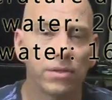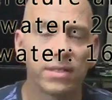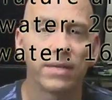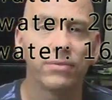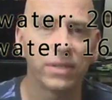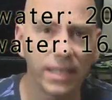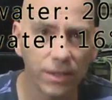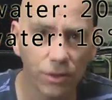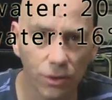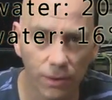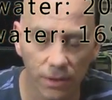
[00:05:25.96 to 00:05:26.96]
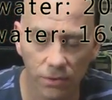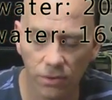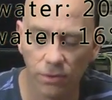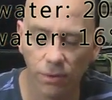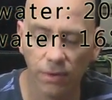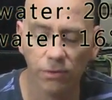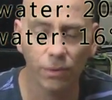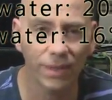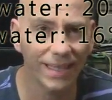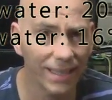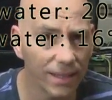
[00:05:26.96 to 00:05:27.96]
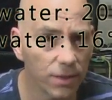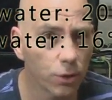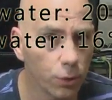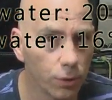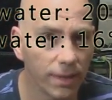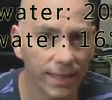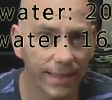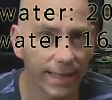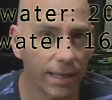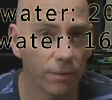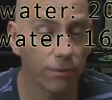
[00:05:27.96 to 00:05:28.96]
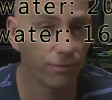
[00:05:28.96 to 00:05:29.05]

or seventeen degrees. So this one is cooling down